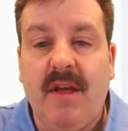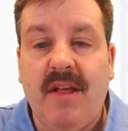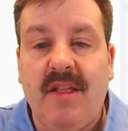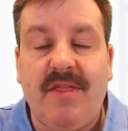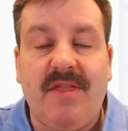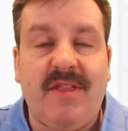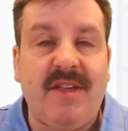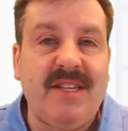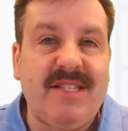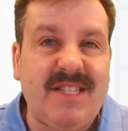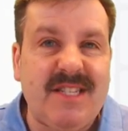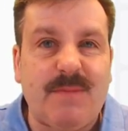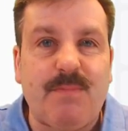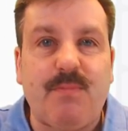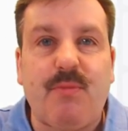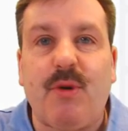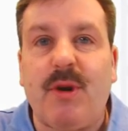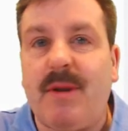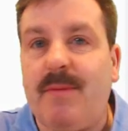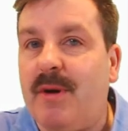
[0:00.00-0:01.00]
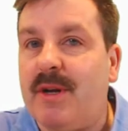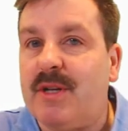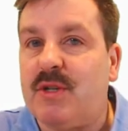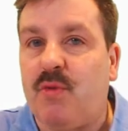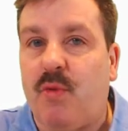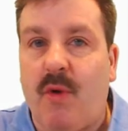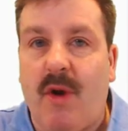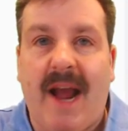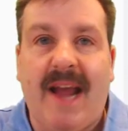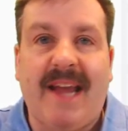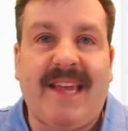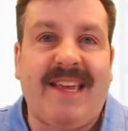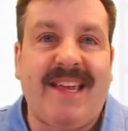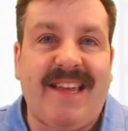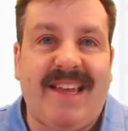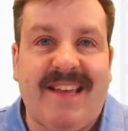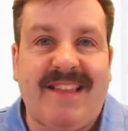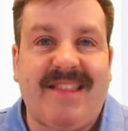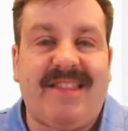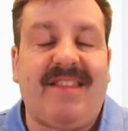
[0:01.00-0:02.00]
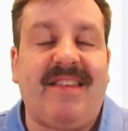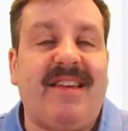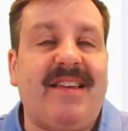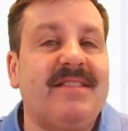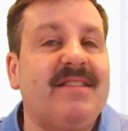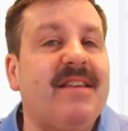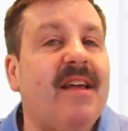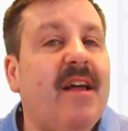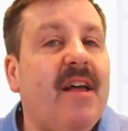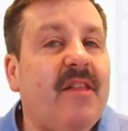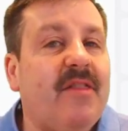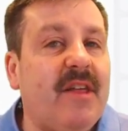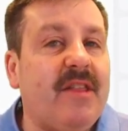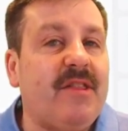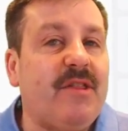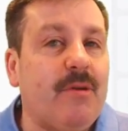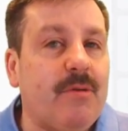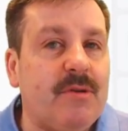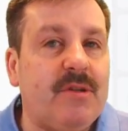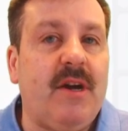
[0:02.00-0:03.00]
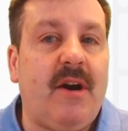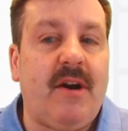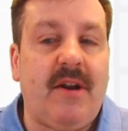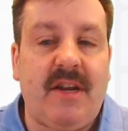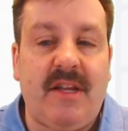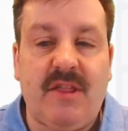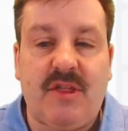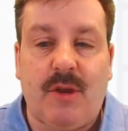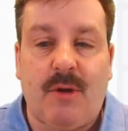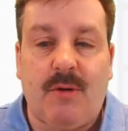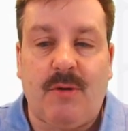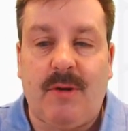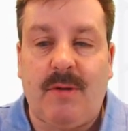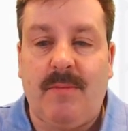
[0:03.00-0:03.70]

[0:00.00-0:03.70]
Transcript: this is pretty much where I can get things that they're done in 30